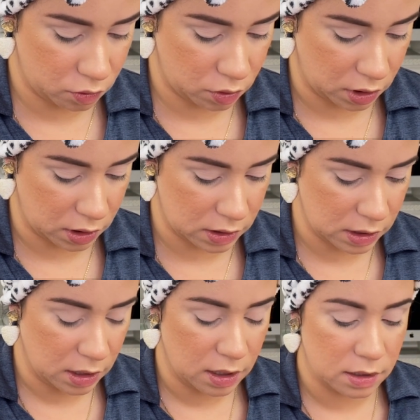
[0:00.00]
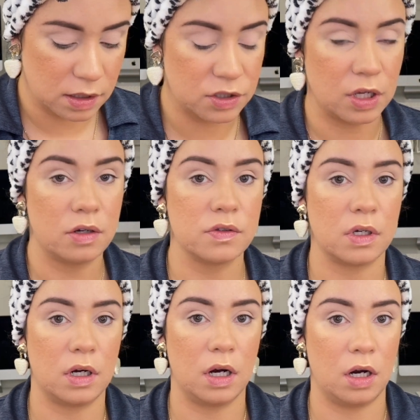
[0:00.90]
nice. The shadows
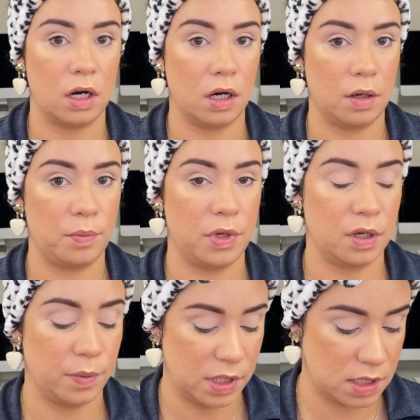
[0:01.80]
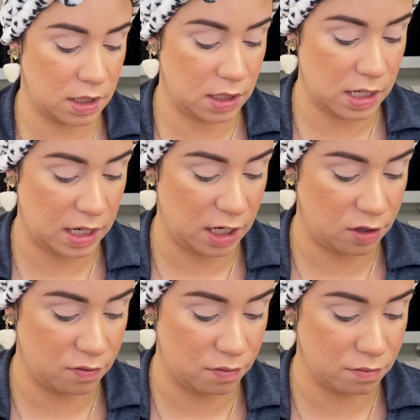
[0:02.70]
are pigmented
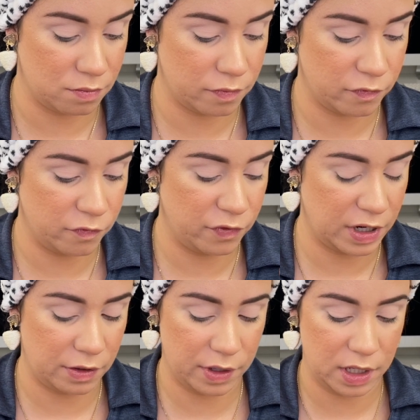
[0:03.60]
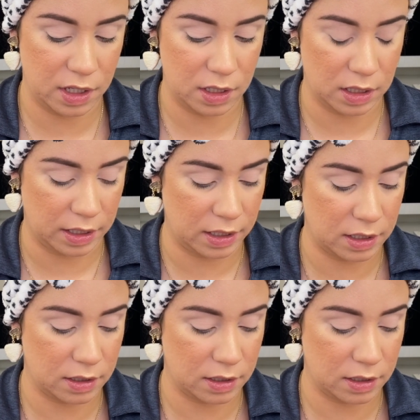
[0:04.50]
and very like